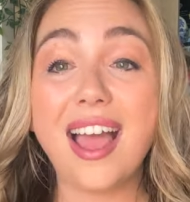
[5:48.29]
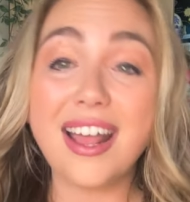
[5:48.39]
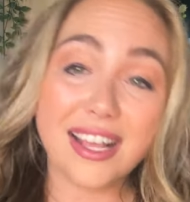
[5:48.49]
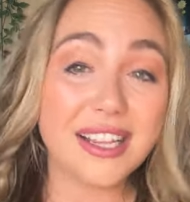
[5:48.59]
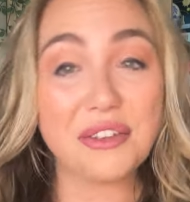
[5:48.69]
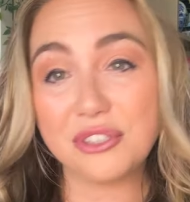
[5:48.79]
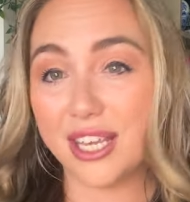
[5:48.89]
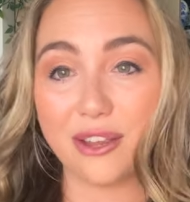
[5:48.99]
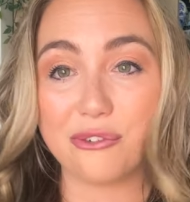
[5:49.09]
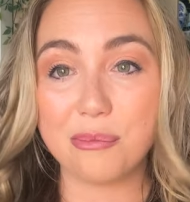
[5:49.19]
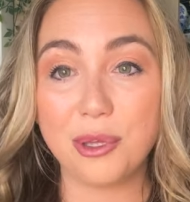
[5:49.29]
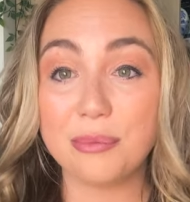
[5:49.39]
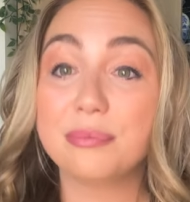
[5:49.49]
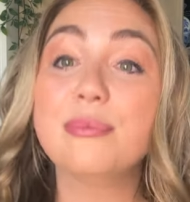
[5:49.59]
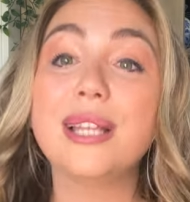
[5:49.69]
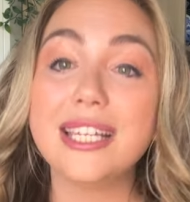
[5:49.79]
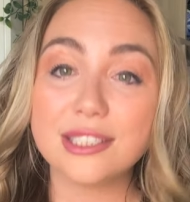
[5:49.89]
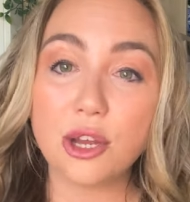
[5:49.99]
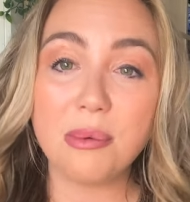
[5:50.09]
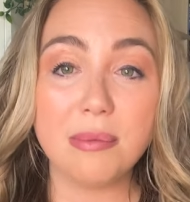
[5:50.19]
And I'd love to hear from you. Please
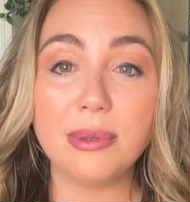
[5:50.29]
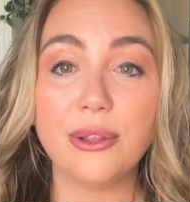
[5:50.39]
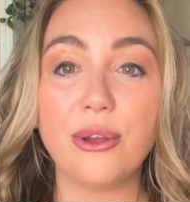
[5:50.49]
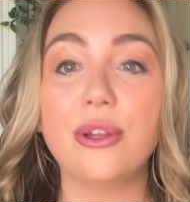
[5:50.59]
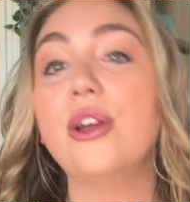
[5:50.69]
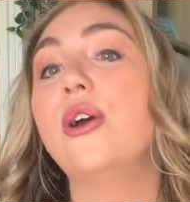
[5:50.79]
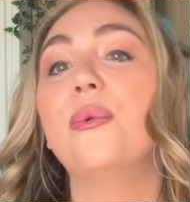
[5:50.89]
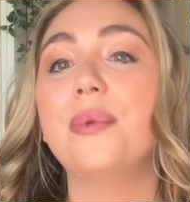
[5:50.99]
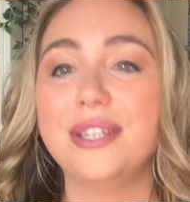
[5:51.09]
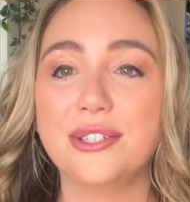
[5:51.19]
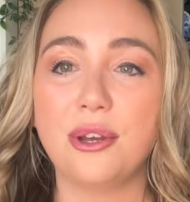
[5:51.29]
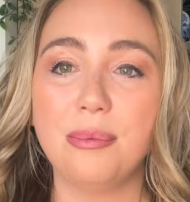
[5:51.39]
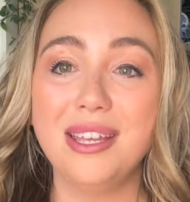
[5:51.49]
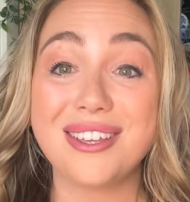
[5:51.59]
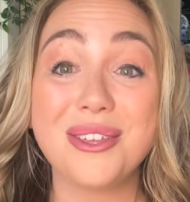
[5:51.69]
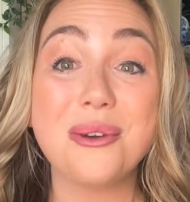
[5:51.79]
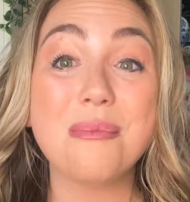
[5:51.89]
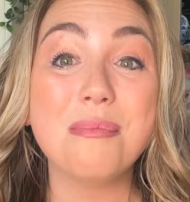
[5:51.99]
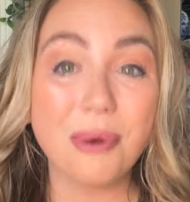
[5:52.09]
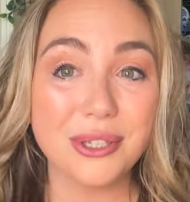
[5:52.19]
comment below which topic you're
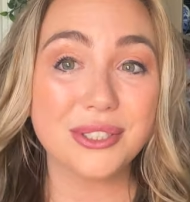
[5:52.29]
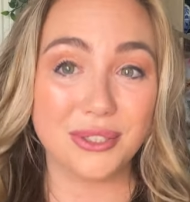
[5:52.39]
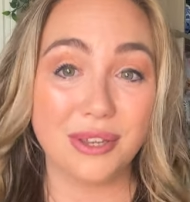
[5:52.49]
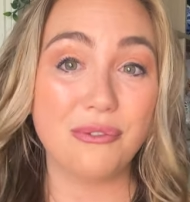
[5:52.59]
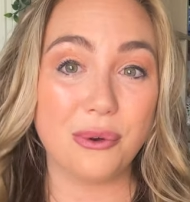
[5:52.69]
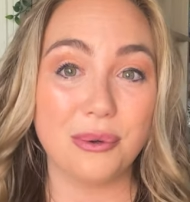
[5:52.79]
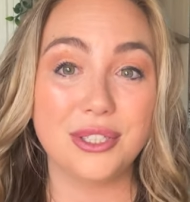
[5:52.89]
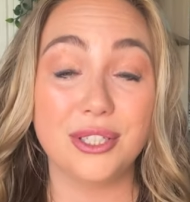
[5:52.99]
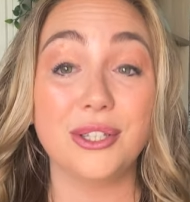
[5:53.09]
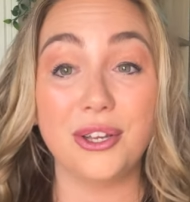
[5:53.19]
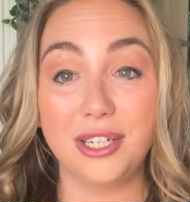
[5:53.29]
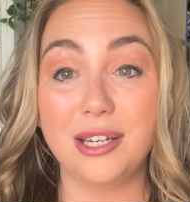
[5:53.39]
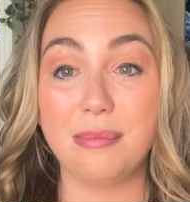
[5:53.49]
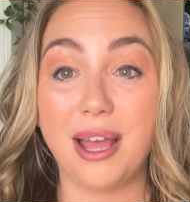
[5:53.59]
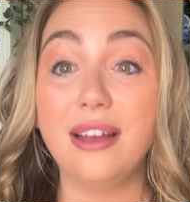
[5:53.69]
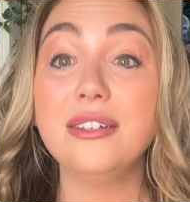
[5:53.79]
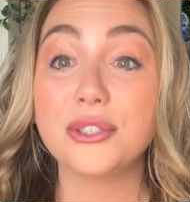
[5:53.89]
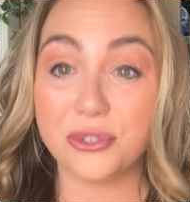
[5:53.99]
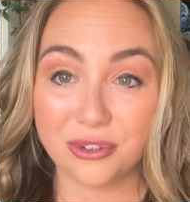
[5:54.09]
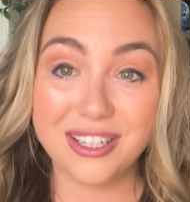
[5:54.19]
most looking forward to learning about
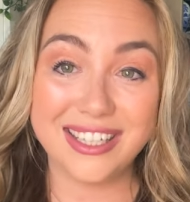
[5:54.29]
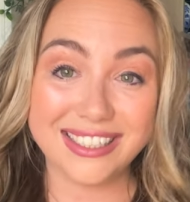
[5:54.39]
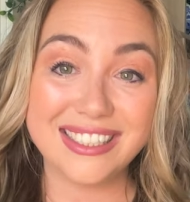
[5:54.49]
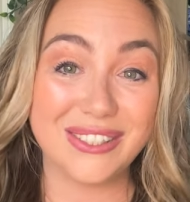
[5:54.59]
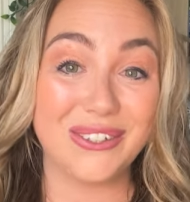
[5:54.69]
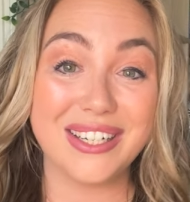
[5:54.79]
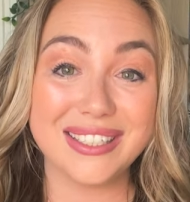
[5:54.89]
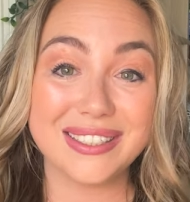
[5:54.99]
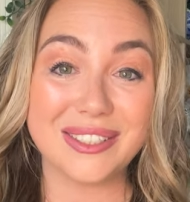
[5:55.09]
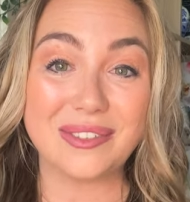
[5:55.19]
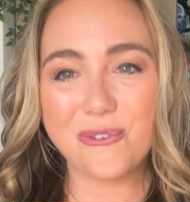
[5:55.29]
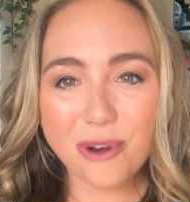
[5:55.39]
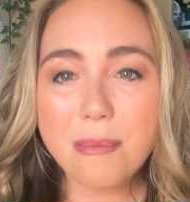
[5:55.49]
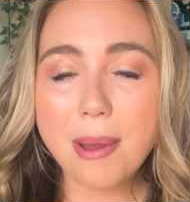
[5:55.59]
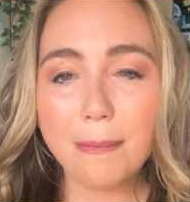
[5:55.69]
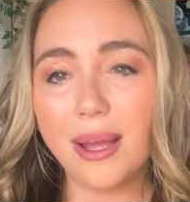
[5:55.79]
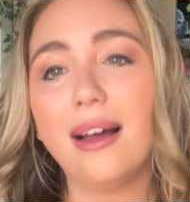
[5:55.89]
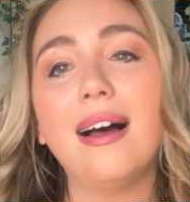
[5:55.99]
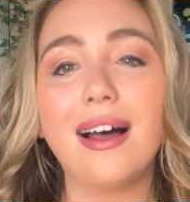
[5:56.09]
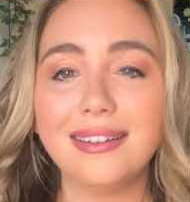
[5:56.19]
during this series.
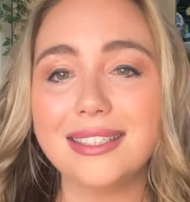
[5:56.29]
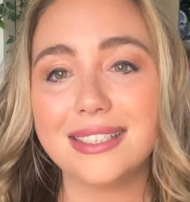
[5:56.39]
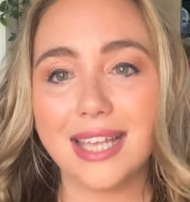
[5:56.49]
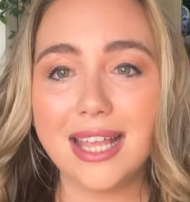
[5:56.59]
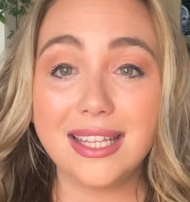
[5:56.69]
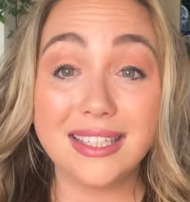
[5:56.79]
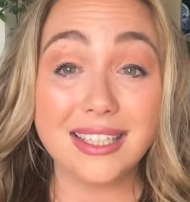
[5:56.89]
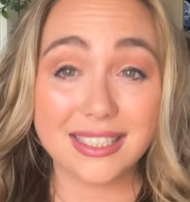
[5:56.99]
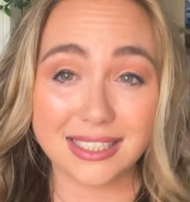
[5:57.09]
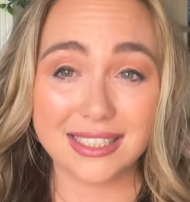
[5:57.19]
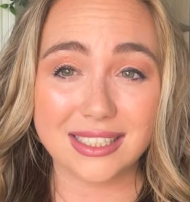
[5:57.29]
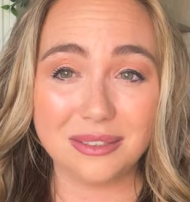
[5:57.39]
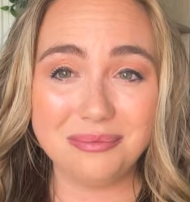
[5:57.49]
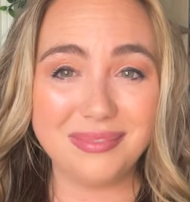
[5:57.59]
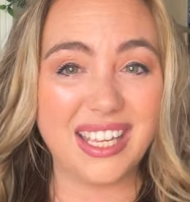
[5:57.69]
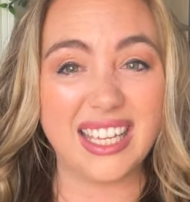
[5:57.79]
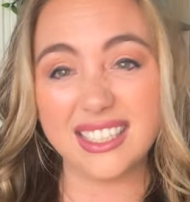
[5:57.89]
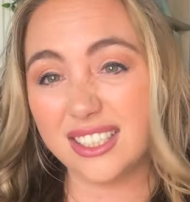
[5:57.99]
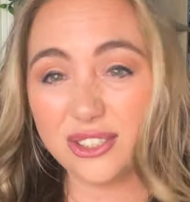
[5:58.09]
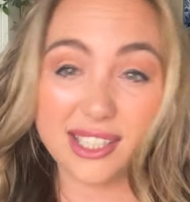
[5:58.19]
Remember, understanding the system
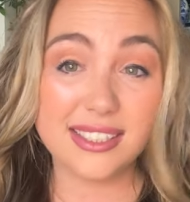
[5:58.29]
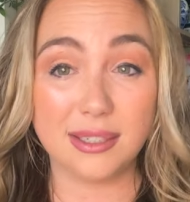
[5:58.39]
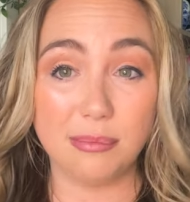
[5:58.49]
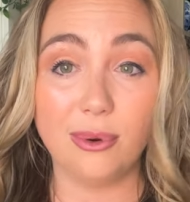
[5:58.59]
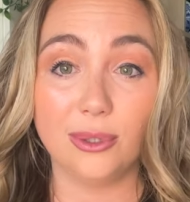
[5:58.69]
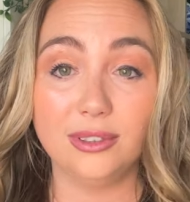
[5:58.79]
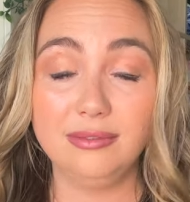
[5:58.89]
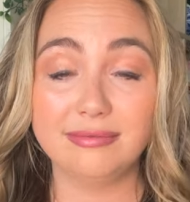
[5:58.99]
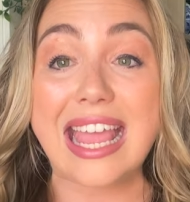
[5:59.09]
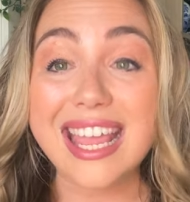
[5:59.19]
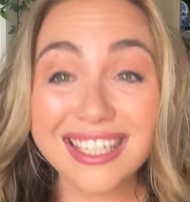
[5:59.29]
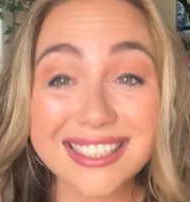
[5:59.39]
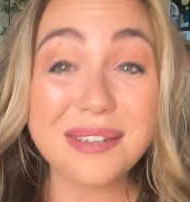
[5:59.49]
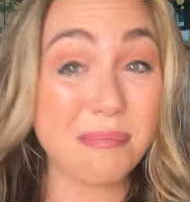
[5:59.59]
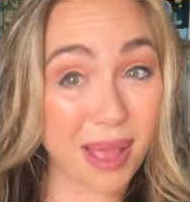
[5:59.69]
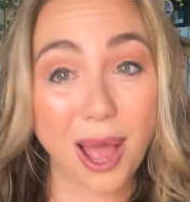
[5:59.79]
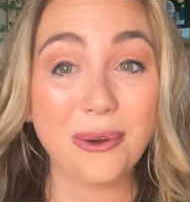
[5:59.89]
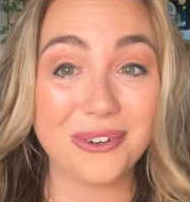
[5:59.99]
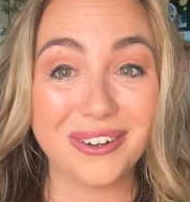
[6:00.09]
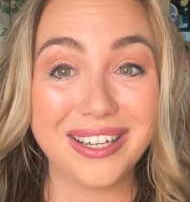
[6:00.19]
isn't just important, it's
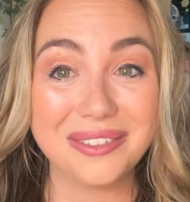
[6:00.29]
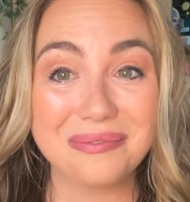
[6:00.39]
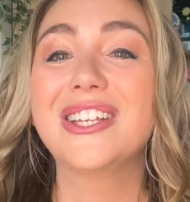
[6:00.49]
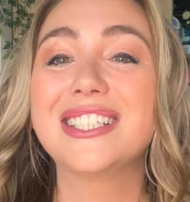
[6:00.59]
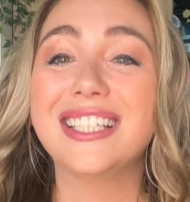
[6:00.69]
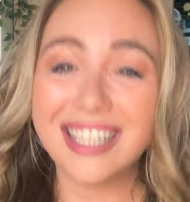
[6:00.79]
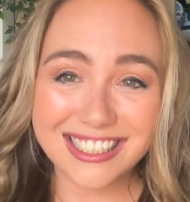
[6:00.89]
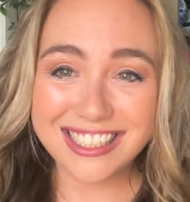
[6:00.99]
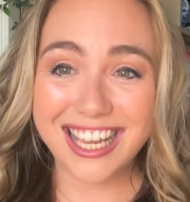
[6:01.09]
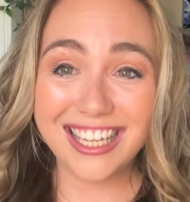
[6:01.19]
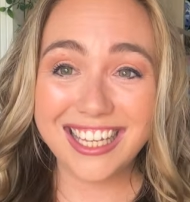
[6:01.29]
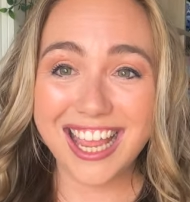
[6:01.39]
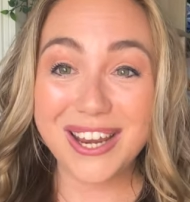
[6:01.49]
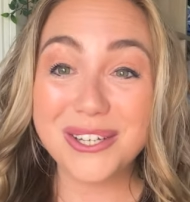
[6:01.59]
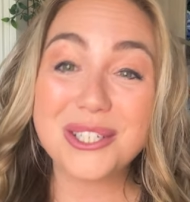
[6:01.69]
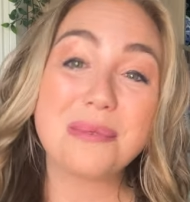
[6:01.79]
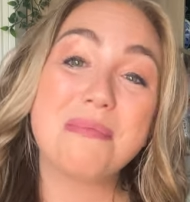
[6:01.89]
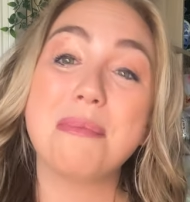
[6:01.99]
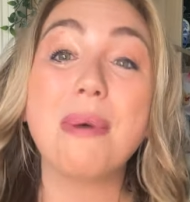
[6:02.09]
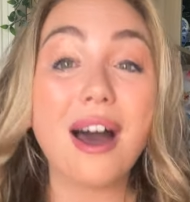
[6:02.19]
empowering. So let's stay engaged,
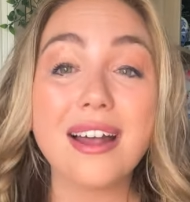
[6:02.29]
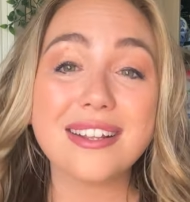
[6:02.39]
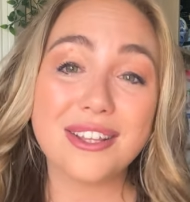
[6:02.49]
be part of